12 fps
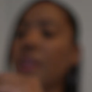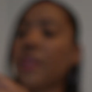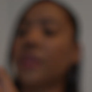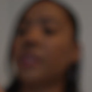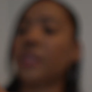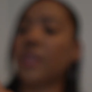
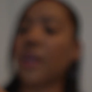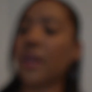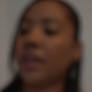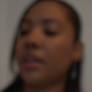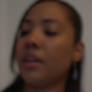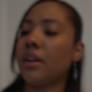other
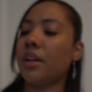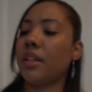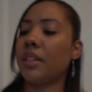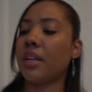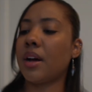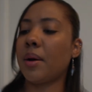side, on
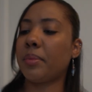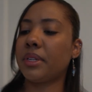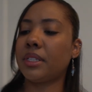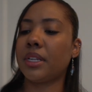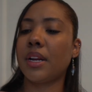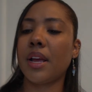the
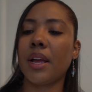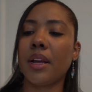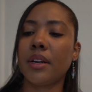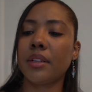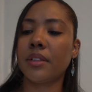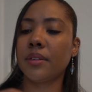opposite
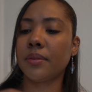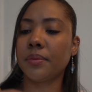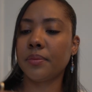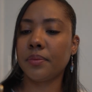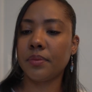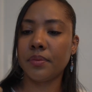end,
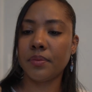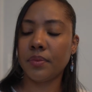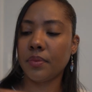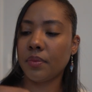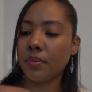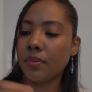
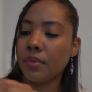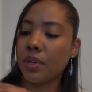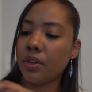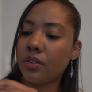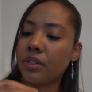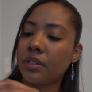
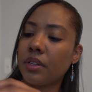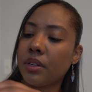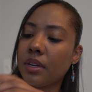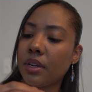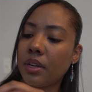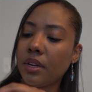you just hook
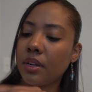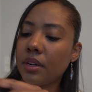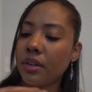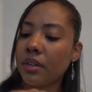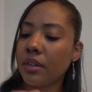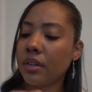it
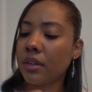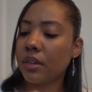here.